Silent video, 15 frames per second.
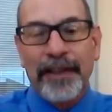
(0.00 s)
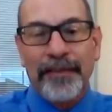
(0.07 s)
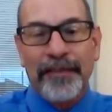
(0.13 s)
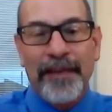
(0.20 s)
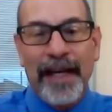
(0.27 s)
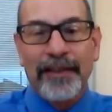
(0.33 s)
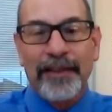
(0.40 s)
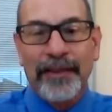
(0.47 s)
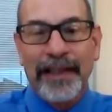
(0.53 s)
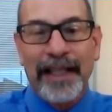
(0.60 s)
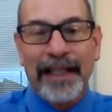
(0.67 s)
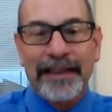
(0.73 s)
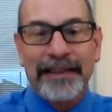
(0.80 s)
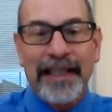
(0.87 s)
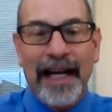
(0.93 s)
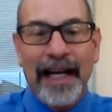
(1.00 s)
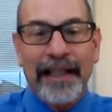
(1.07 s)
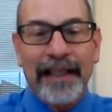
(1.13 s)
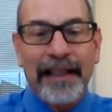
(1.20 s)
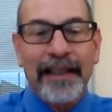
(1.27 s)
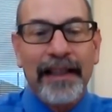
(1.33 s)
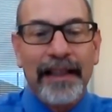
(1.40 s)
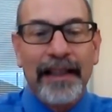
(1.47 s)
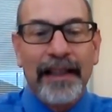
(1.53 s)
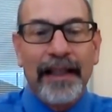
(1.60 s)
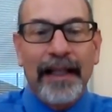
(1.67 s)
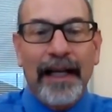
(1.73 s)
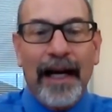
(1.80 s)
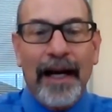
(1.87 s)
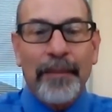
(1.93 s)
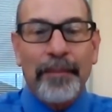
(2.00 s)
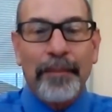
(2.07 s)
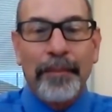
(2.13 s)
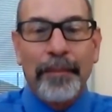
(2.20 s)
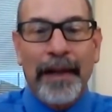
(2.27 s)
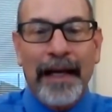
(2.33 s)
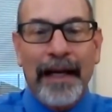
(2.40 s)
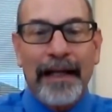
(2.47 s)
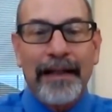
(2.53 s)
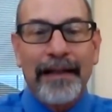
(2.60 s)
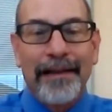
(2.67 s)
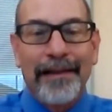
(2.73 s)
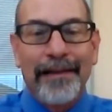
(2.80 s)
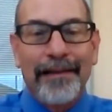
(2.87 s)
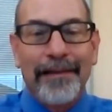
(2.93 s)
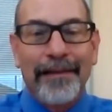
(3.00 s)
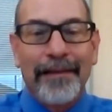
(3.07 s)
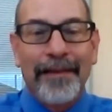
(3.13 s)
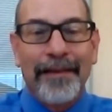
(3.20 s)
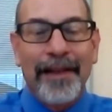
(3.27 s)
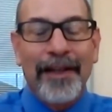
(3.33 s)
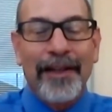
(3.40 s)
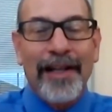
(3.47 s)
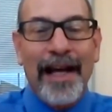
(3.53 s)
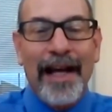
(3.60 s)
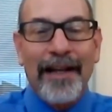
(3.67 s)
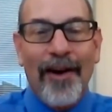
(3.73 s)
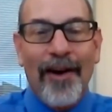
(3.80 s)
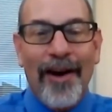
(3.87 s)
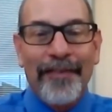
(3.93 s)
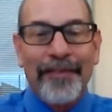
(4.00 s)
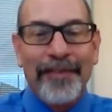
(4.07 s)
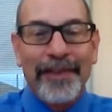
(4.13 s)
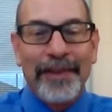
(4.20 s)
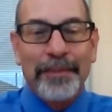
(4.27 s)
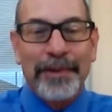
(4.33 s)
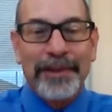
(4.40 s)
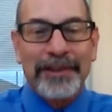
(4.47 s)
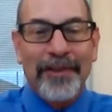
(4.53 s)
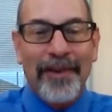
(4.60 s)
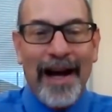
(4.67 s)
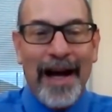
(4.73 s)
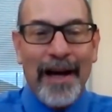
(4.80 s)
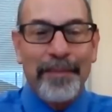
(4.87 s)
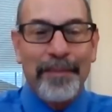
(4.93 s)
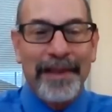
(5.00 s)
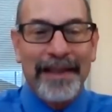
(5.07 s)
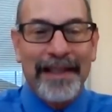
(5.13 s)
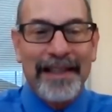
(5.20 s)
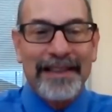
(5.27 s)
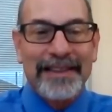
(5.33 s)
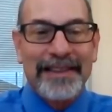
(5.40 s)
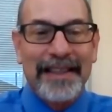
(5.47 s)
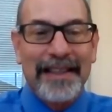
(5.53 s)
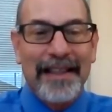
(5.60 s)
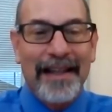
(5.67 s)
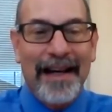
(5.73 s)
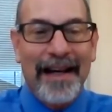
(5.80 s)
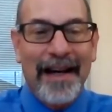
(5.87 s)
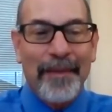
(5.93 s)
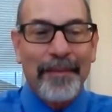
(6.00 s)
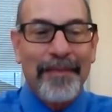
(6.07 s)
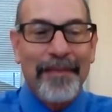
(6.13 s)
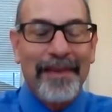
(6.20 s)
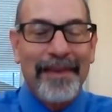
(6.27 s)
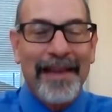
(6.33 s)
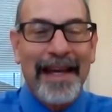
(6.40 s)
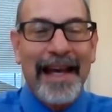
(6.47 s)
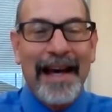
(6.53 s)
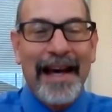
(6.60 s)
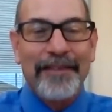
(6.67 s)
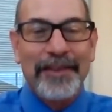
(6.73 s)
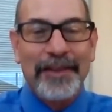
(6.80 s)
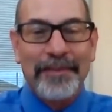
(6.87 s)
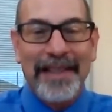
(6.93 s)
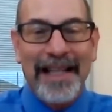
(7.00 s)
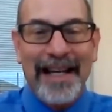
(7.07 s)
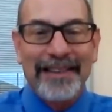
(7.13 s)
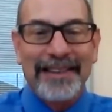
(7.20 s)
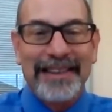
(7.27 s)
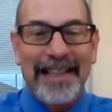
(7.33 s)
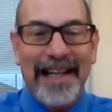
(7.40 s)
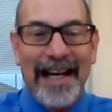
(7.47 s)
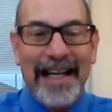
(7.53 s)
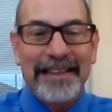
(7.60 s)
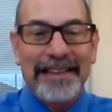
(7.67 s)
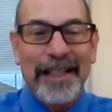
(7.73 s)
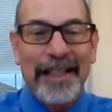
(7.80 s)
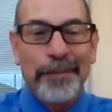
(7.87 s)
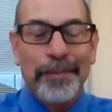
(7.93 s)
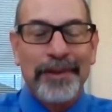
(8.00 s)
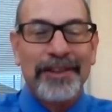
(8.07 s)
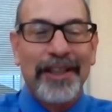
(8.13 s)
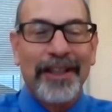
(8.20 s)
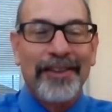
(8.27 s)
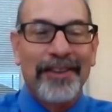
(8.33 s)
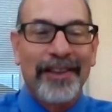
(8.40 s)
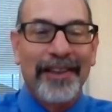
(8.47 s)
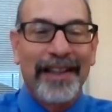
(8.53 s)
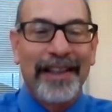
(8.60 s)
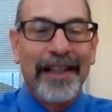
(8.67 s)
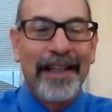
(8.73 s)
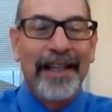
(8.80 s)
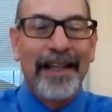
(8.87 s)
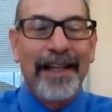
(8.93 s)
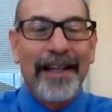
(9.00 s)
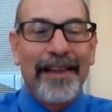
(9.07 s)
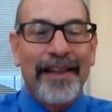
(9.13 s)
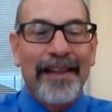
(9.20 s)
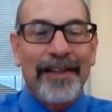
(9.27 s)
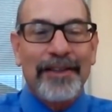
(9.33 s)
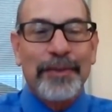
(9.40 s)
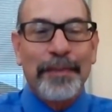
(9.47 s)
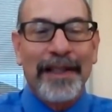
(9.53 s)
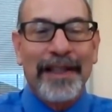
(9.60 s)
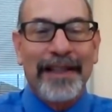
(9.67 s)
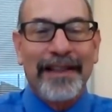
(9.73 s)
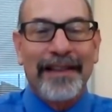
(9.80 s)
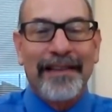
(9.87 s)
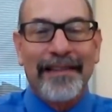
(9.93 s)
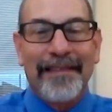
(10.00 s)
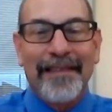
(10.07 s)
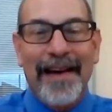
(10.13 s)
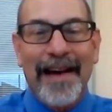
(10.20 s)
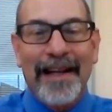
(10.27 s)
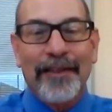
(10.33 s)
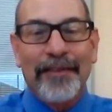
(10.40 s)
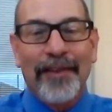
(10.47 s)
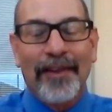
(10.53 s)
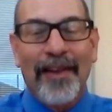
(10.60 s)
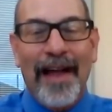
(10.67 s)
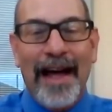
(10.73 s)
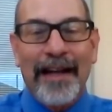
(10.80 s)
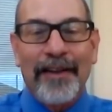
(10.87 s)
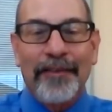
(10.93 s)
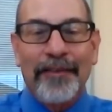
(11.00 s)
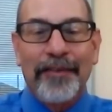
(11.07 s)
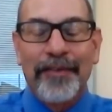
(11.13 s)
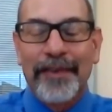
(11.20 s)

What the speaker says: effect on anxiety, but they're not often prescribed because they have some downsides, and particularly there's been kind of a lot of